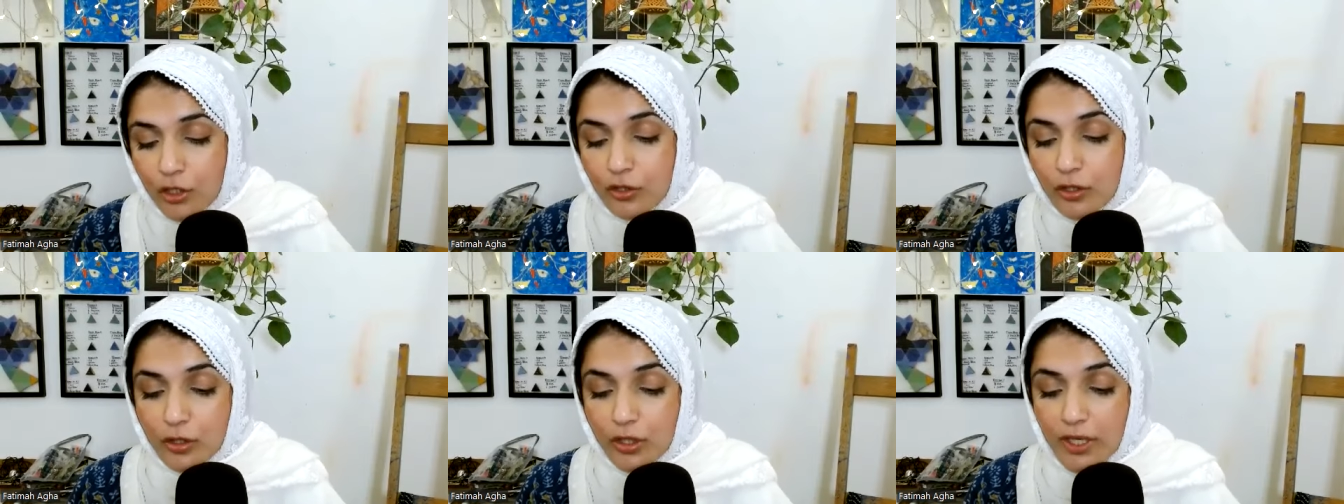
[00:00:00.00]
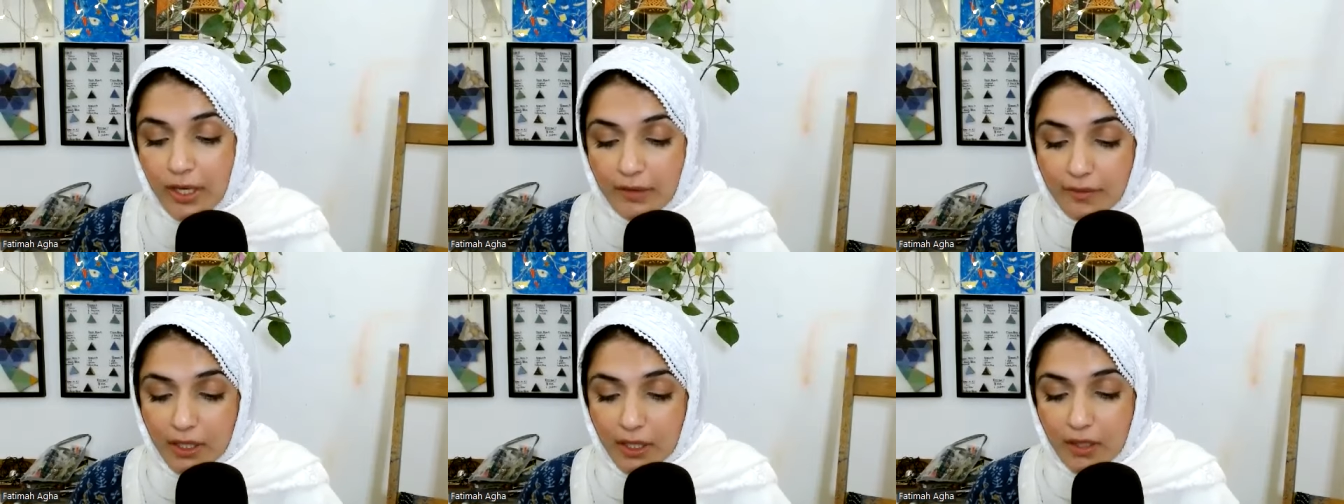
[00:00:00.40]
So
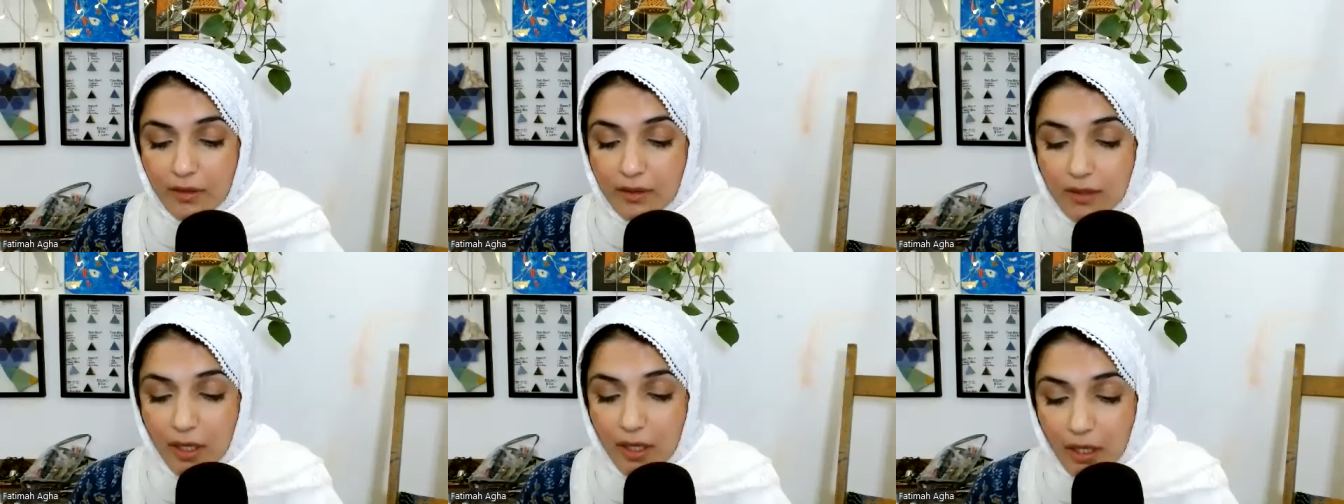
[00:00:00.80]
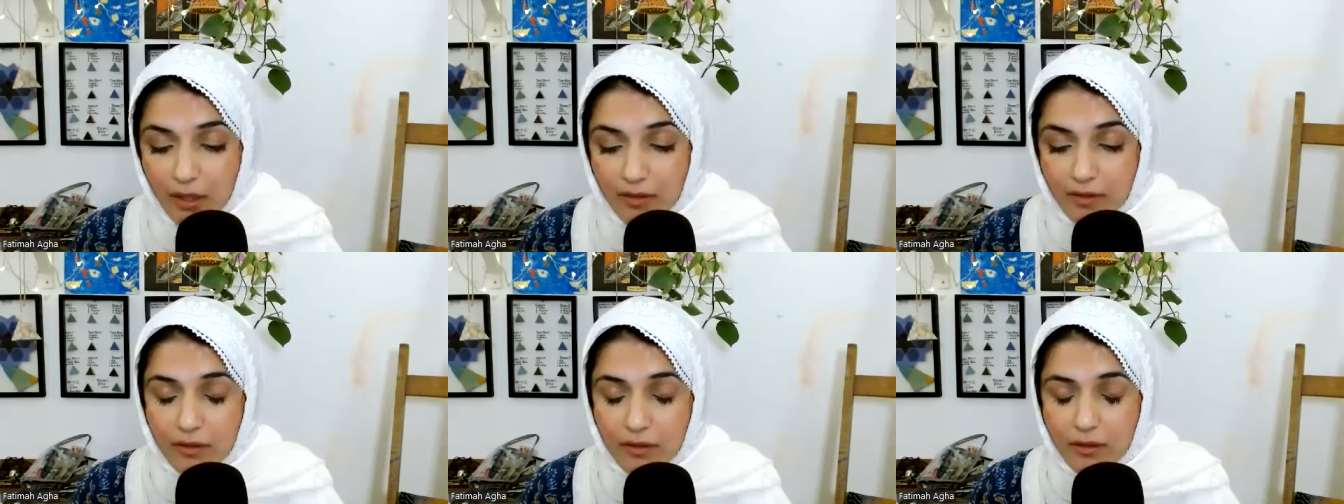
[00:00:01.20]
today we
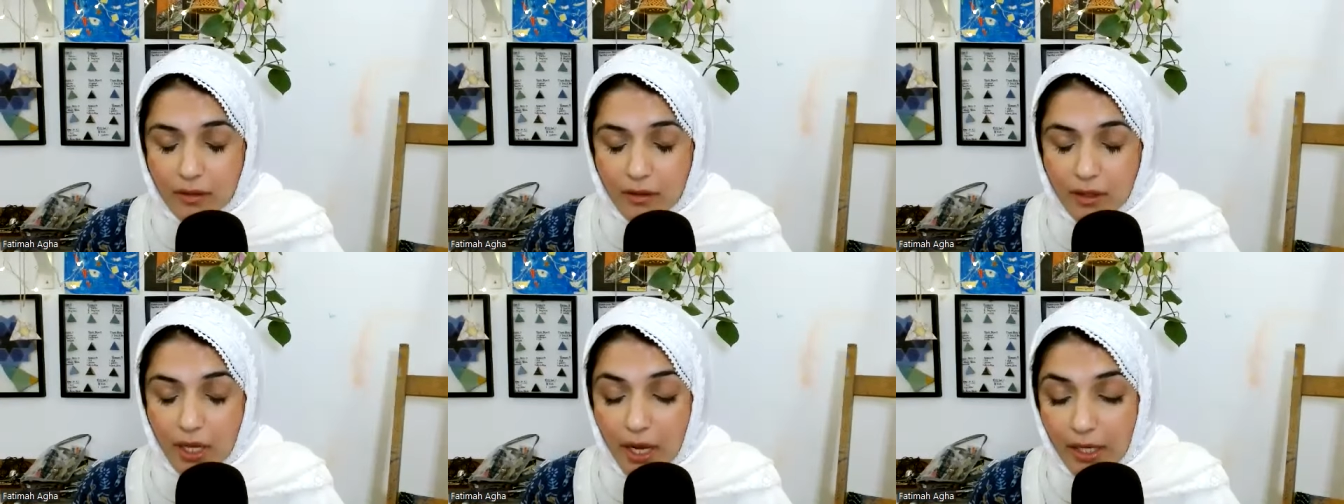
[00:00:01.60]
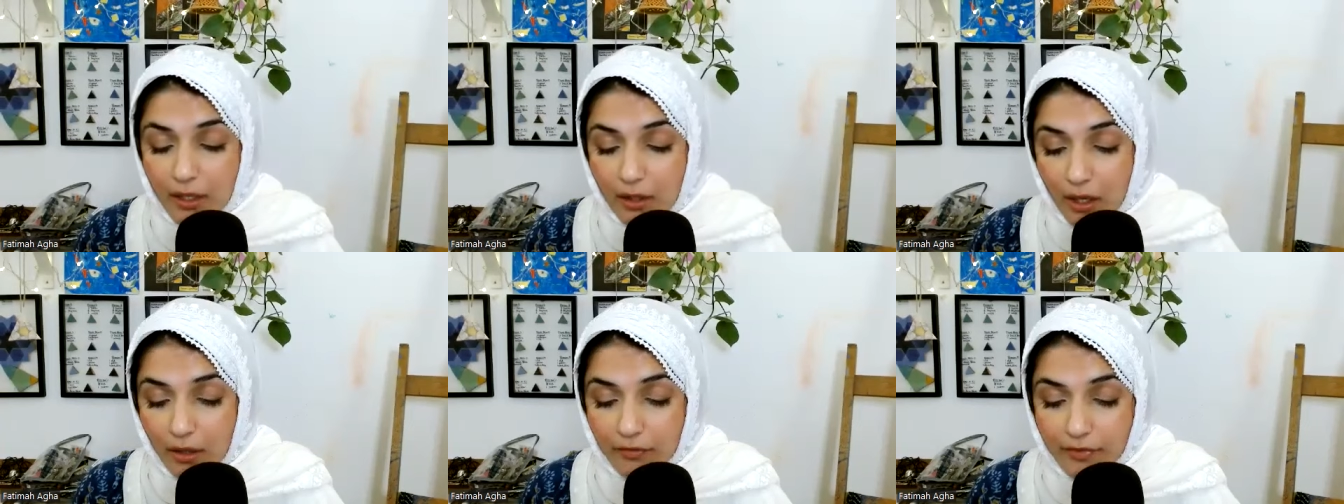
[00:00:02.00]
discussed, La
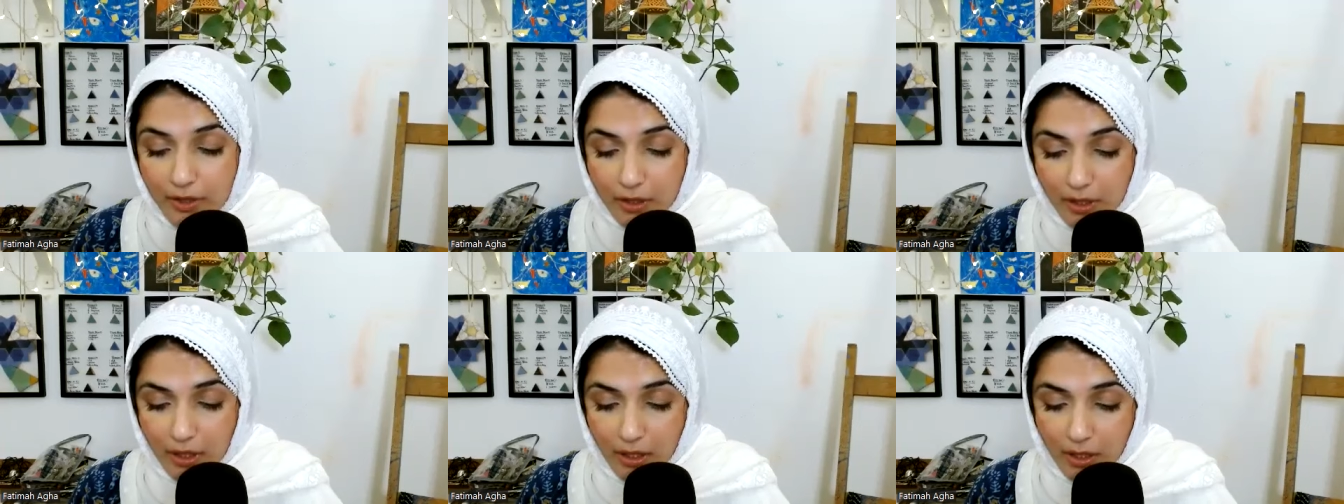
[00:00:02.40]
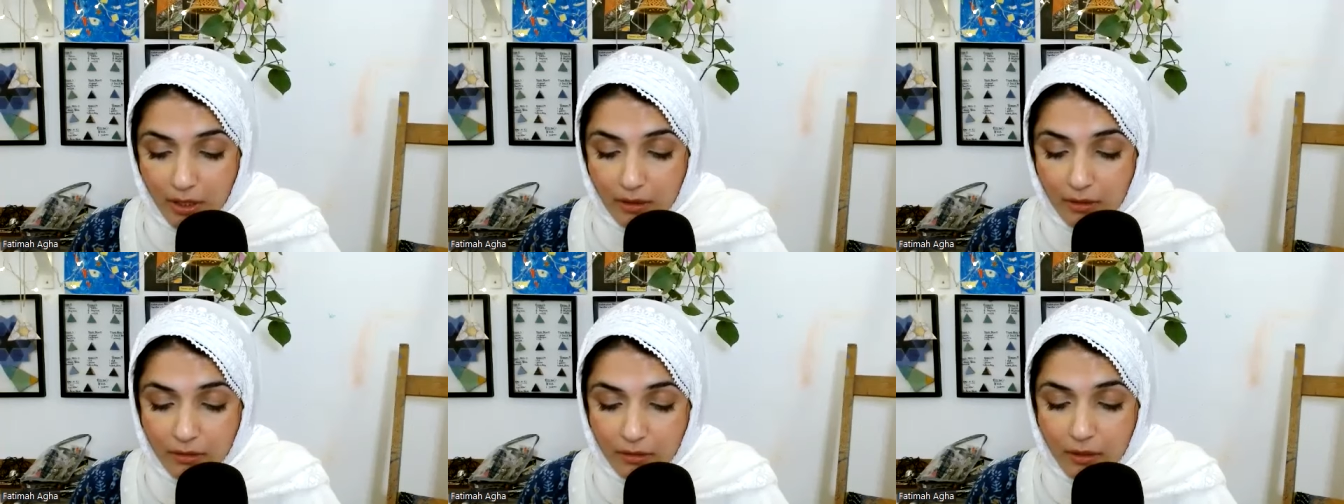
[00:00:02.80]
ikraha
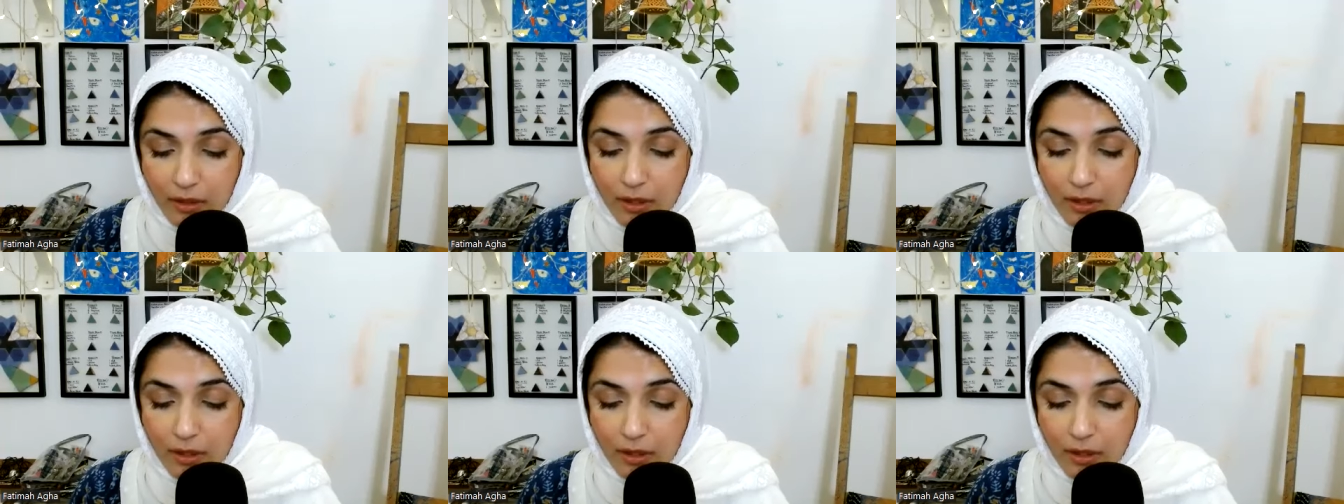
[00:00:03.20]
fiddin